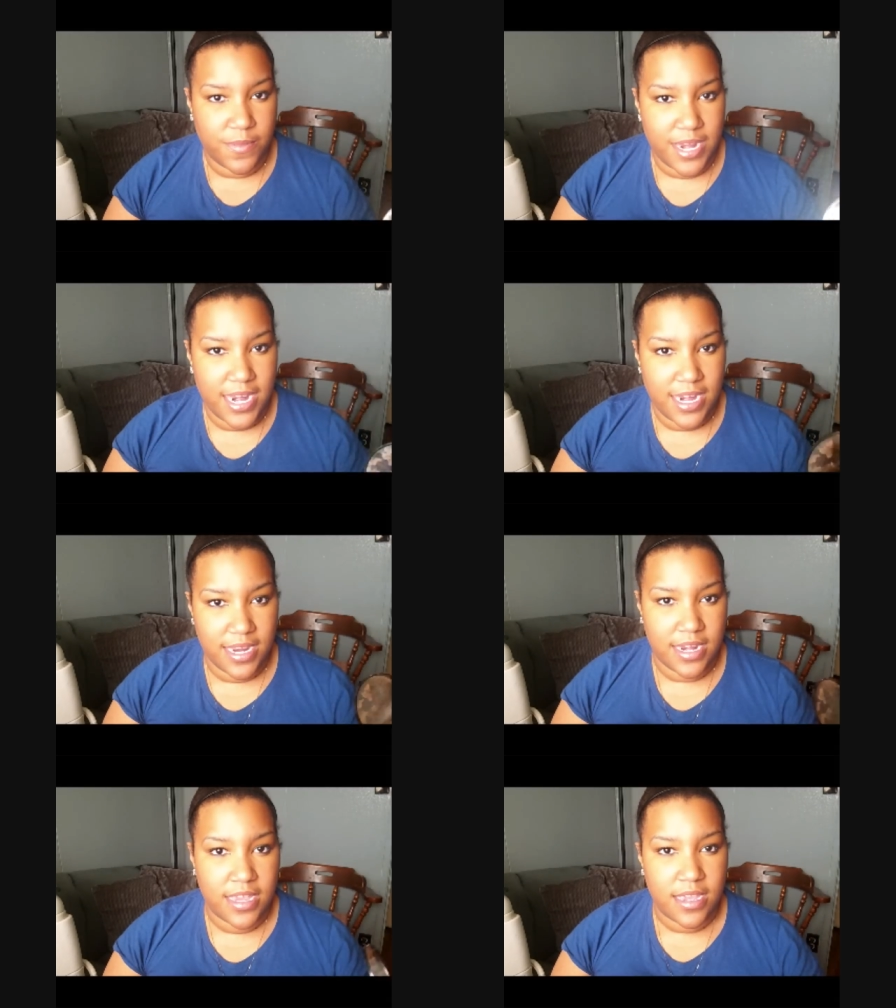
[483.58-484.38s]

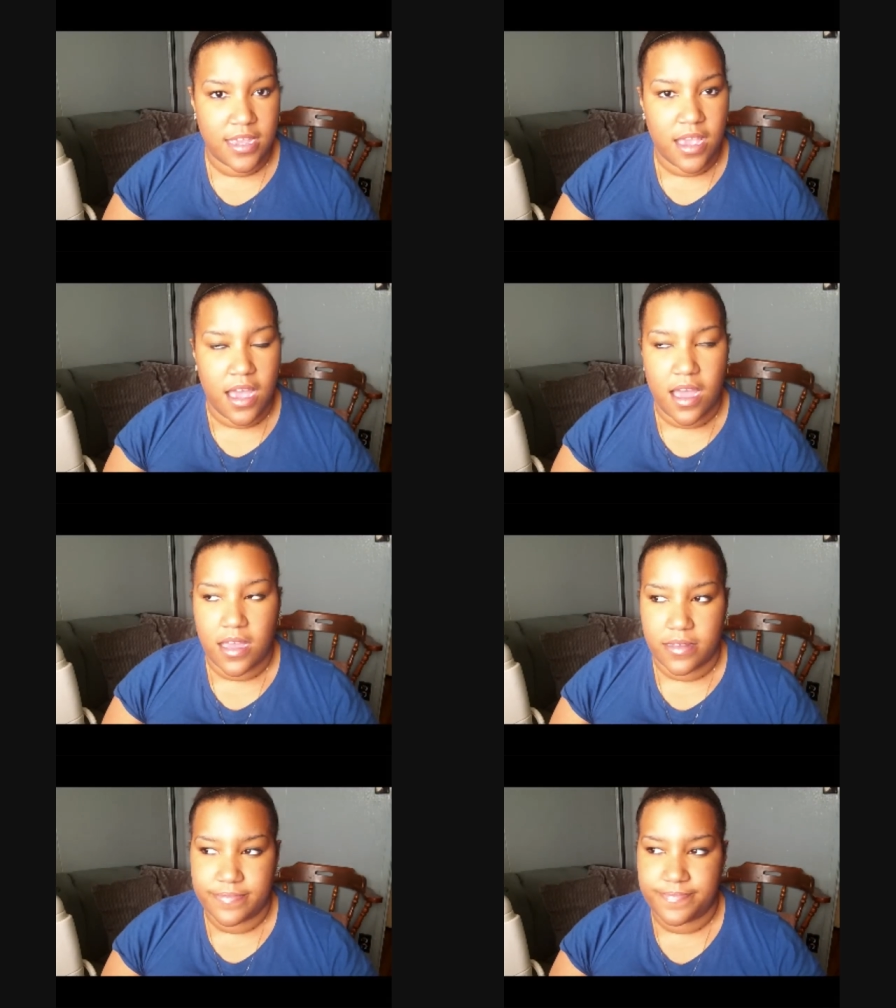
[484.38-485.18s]
illuminating,
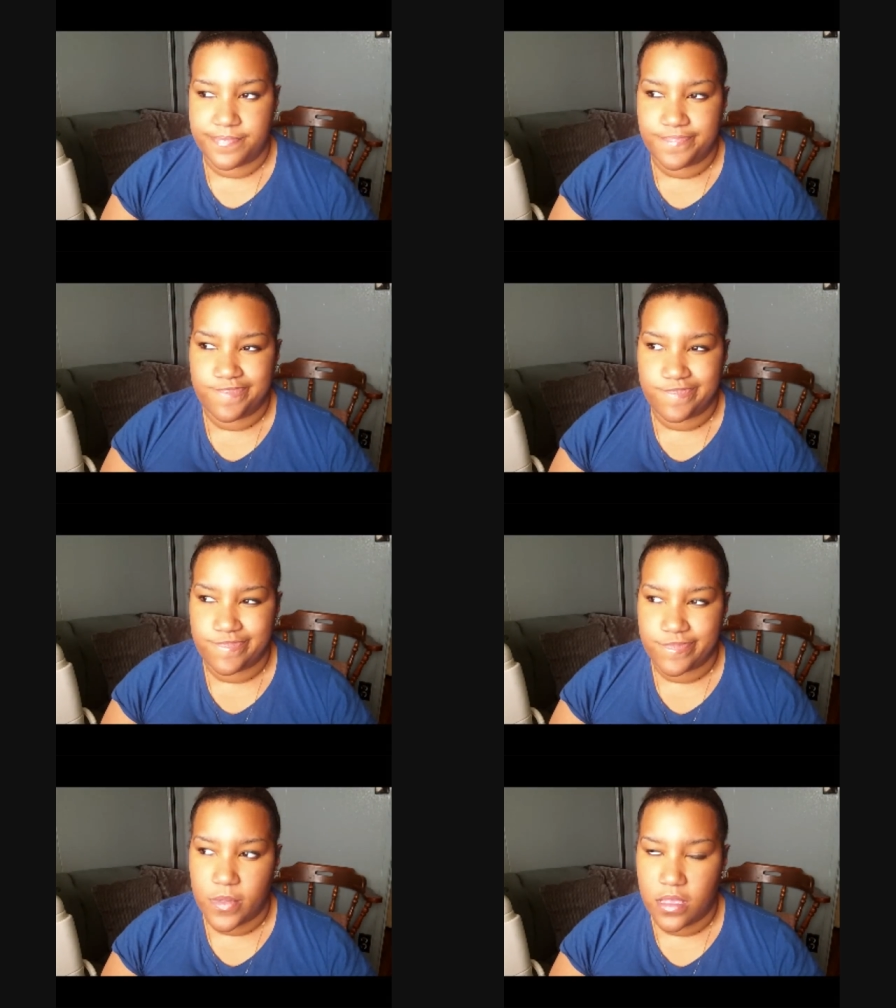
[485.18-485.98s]
um,
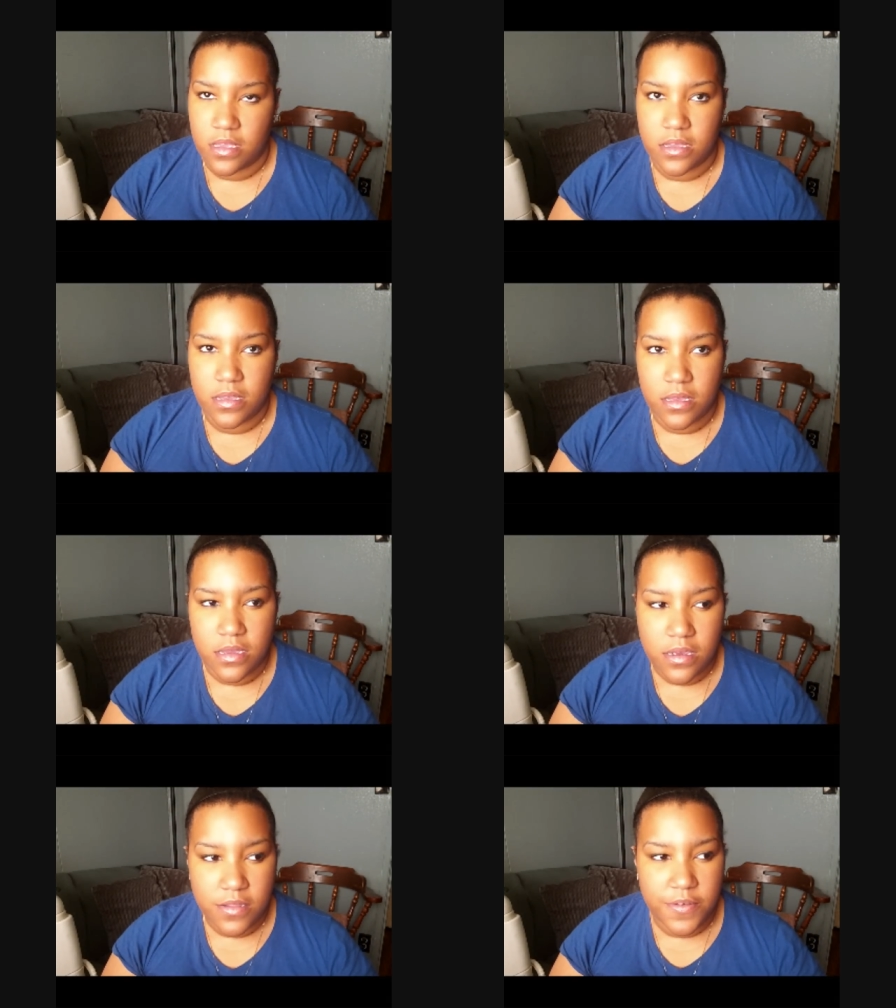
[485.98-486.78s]

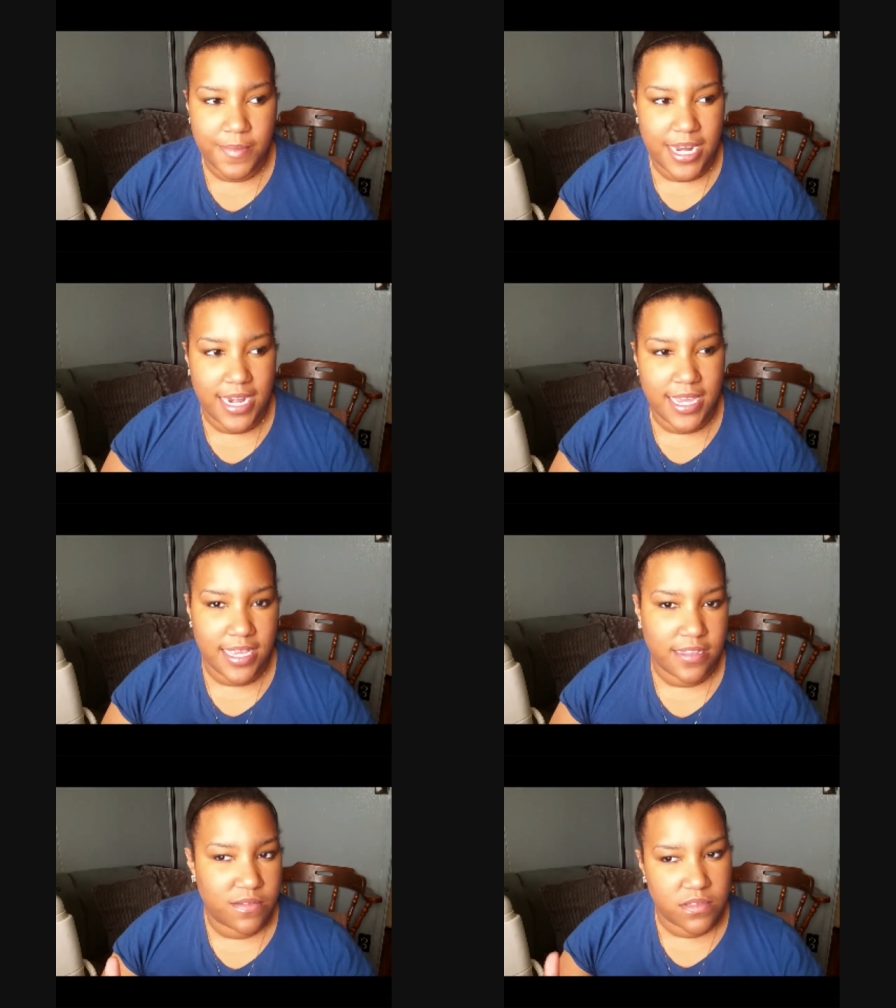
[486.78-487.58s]

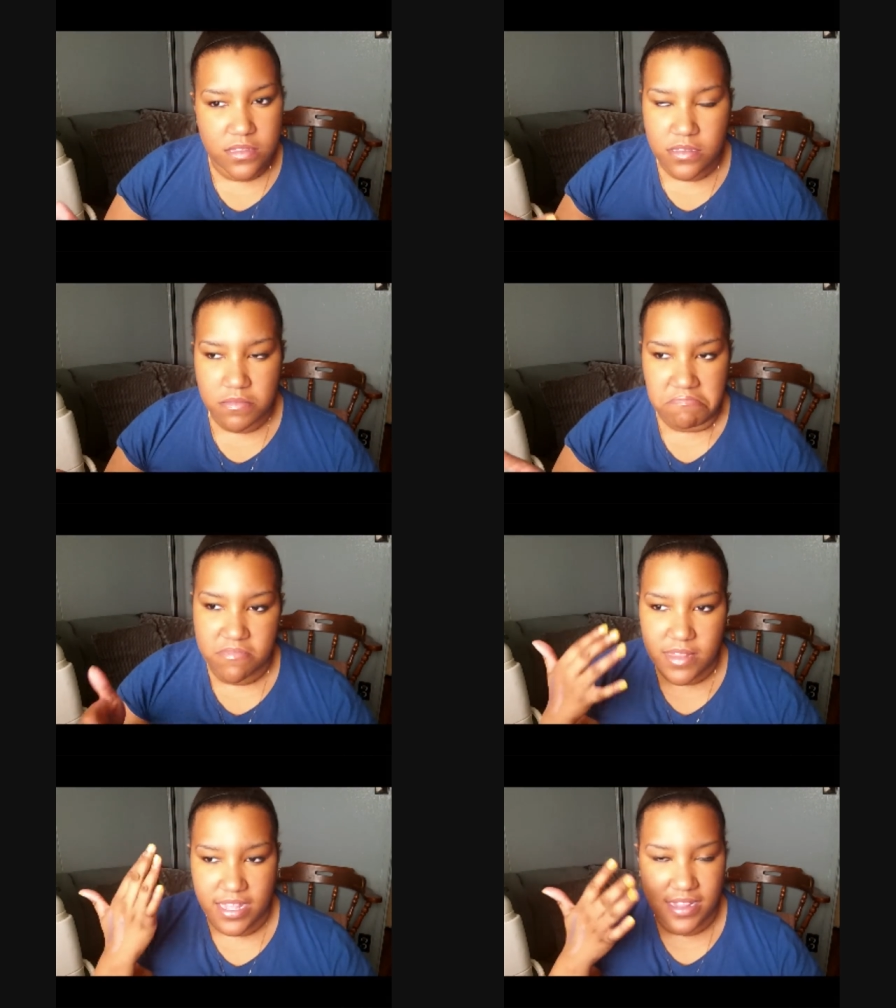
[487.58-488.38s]
illuminating,
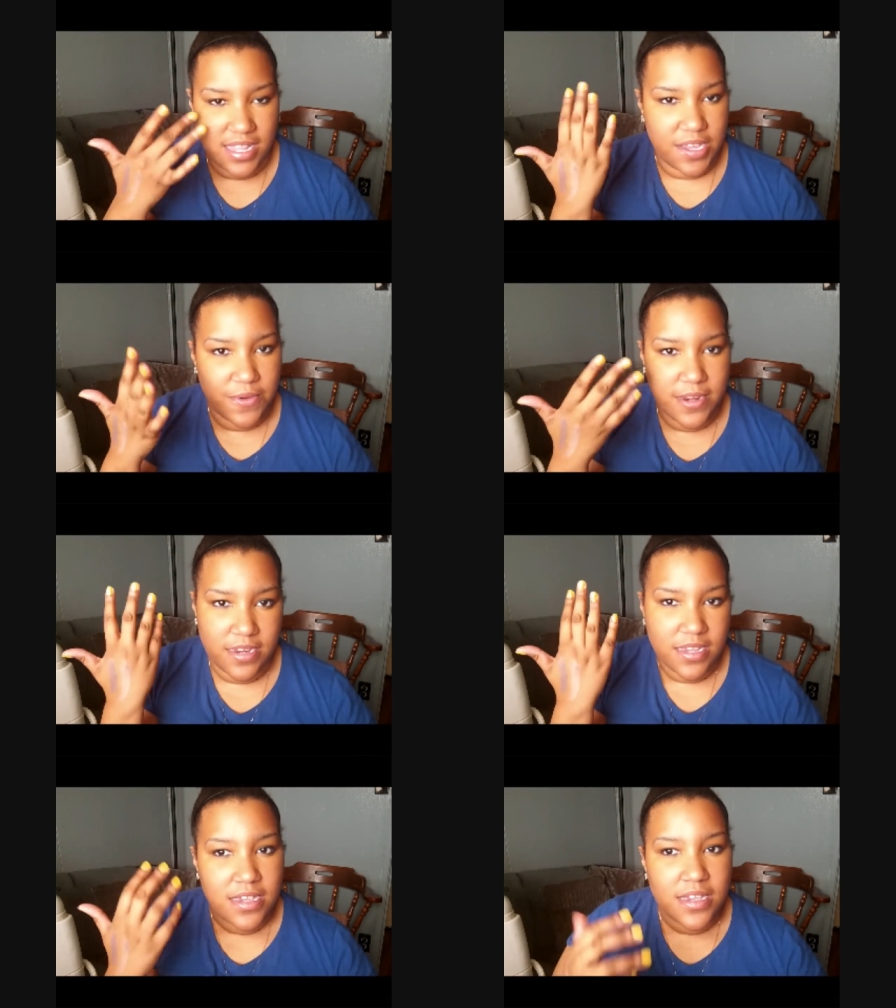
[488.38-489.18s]
like liquid
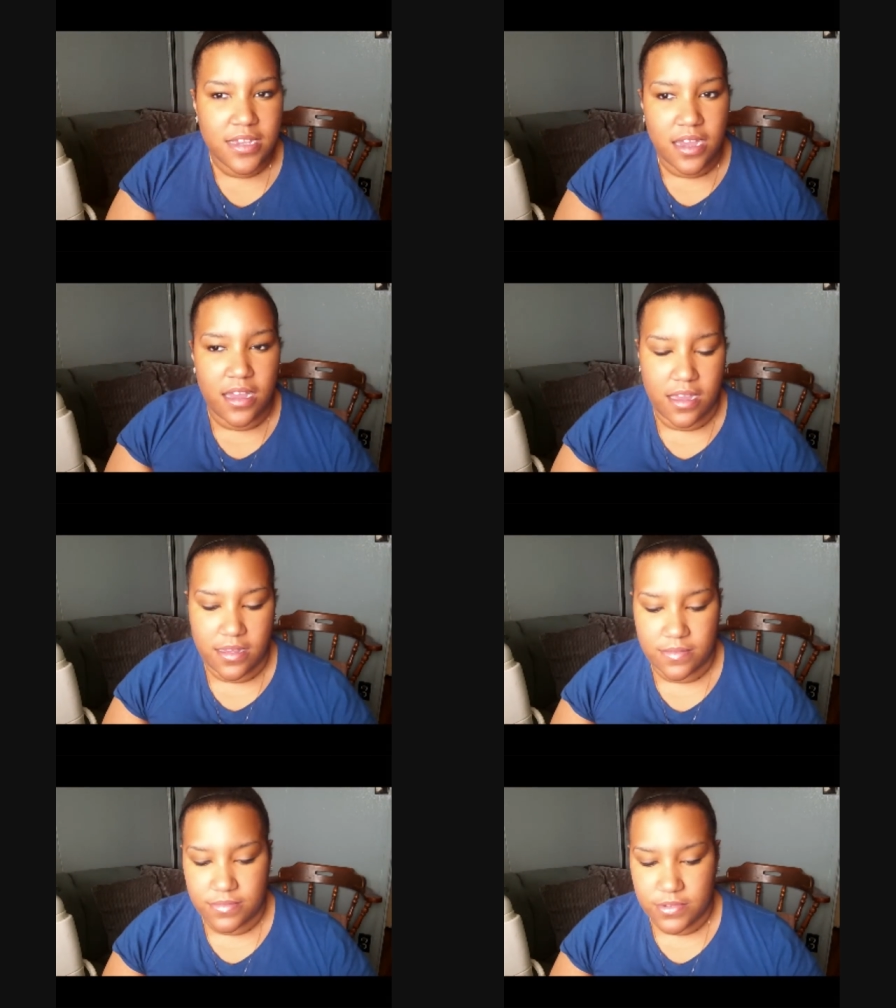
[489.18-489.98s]

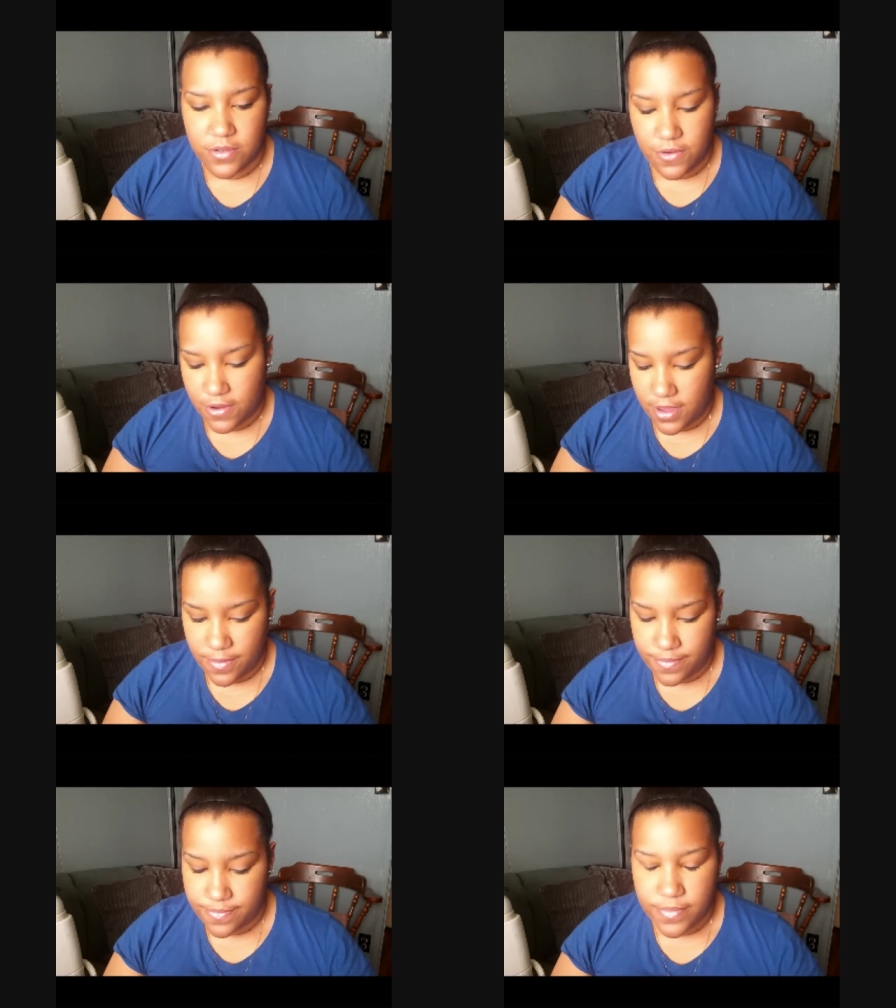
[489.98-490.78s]
um, cream.